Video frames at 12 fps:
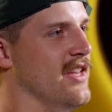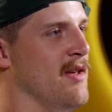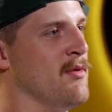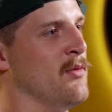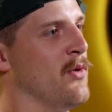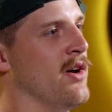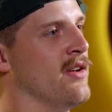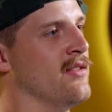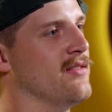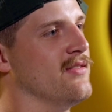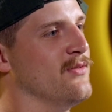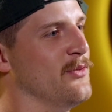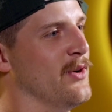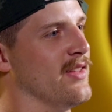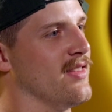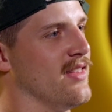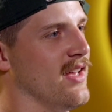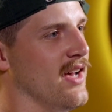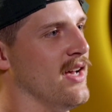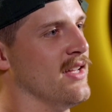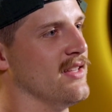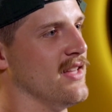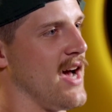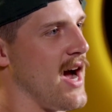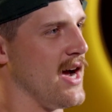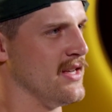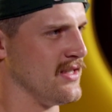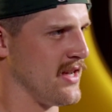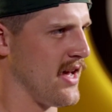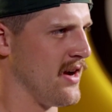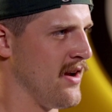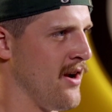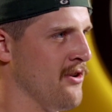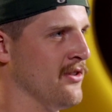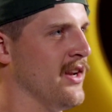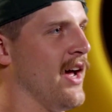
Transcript: demon one with uh, the eyes kind of narrowed